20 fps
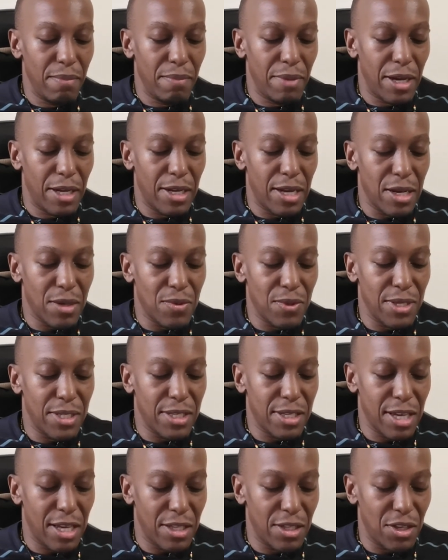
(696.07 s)
like we
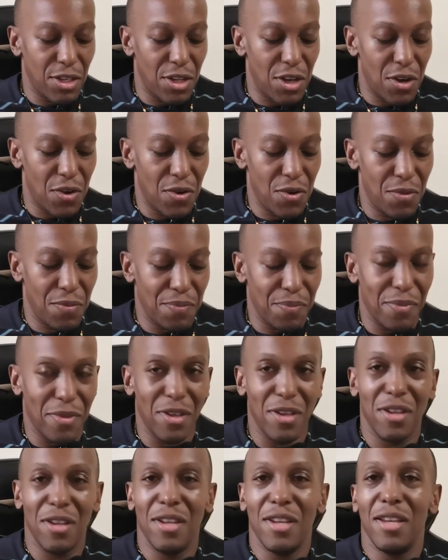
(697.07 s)
said, you know,
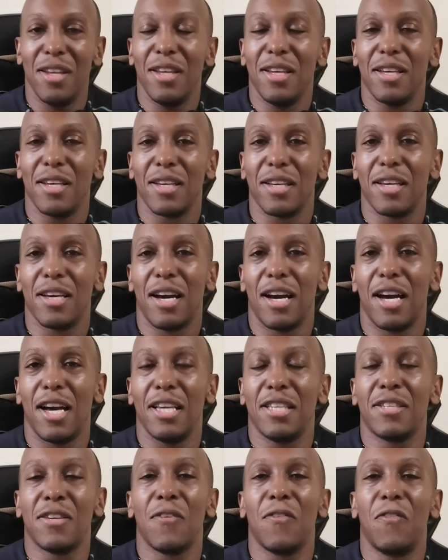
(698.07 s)

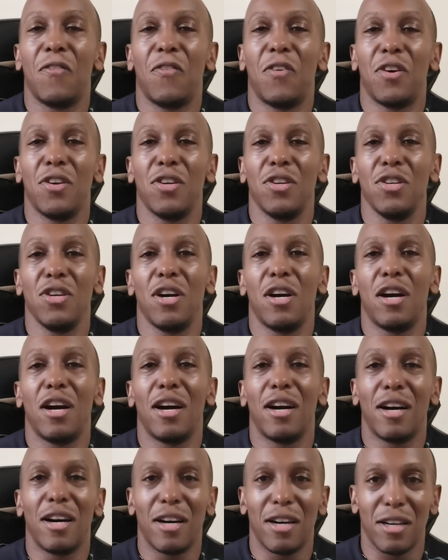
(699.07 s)
guys, follow your
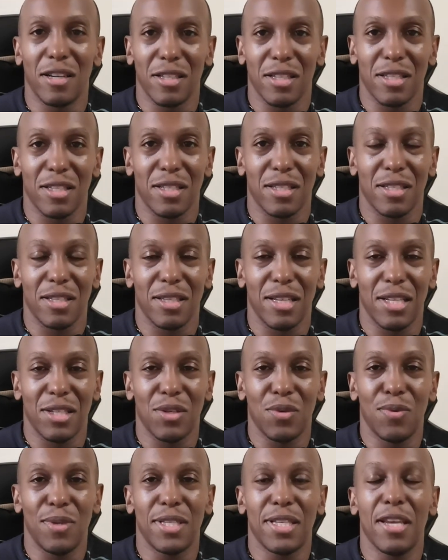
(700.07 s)
hearts.
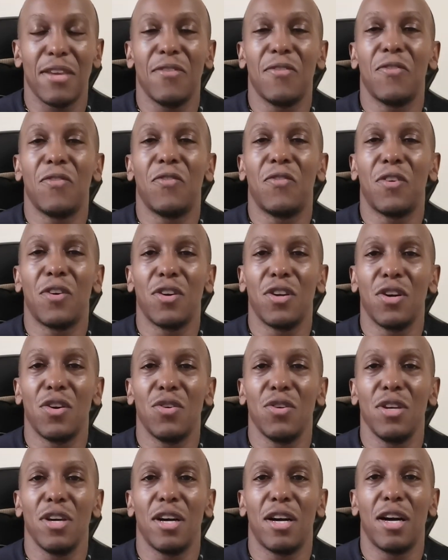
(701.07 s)
That's all we say,
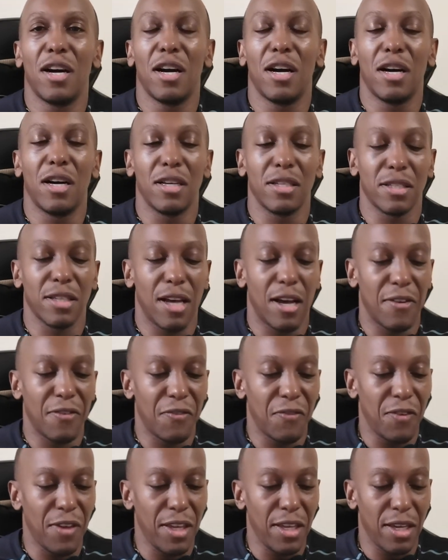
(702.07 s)
follow your hearts. I
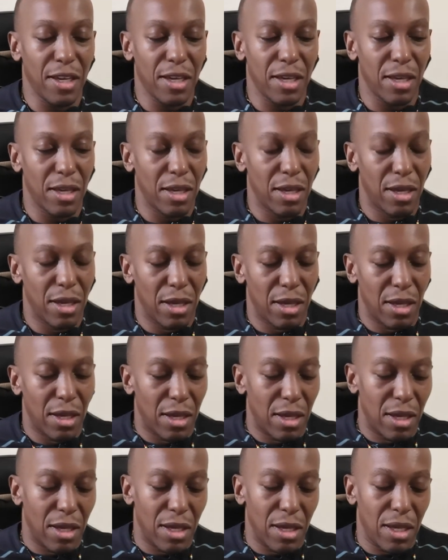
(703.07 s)
think
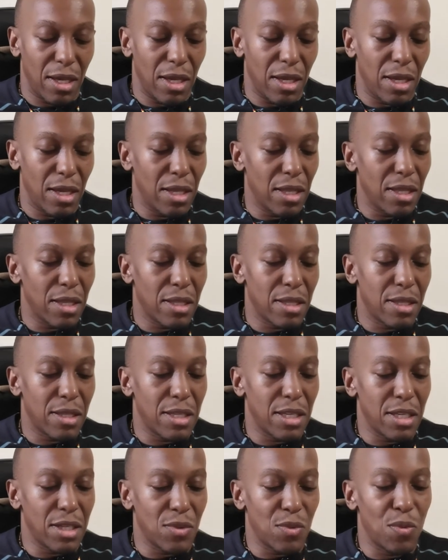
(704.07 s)

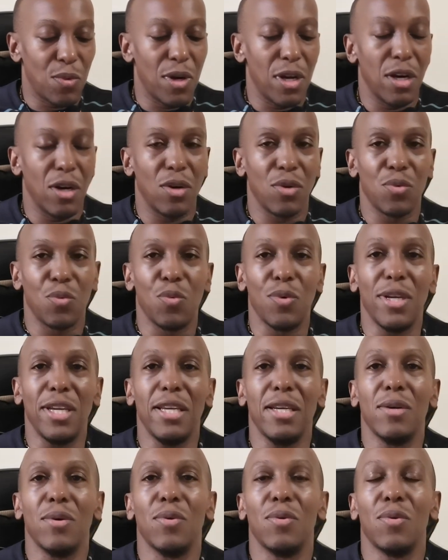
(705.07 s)
this world,
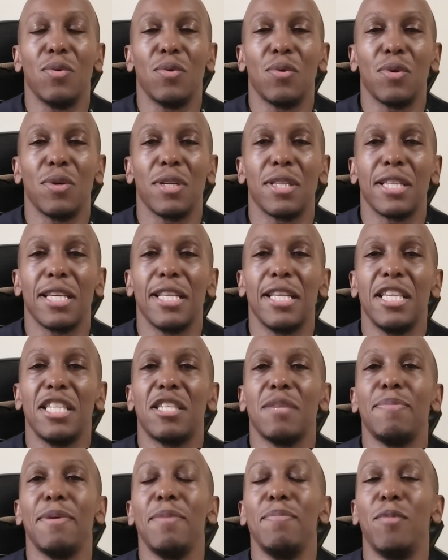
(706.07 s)
there
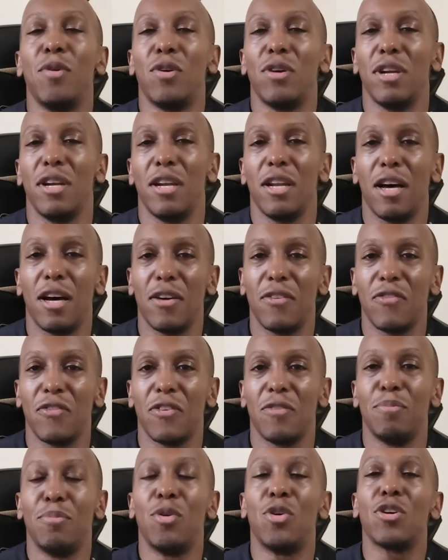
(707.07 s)
needs to be more
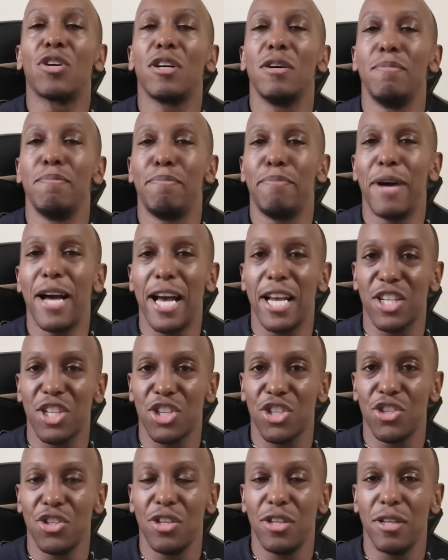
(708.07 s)
love, more
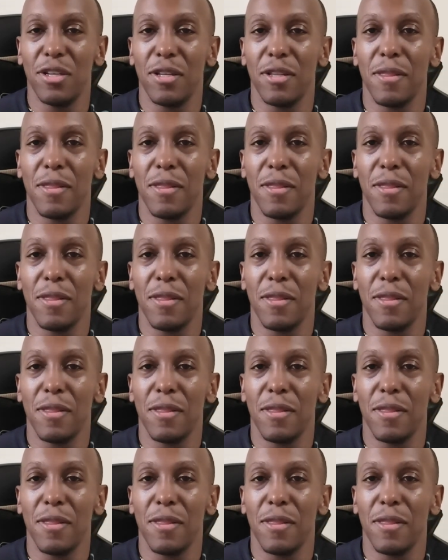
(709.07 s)
compassion,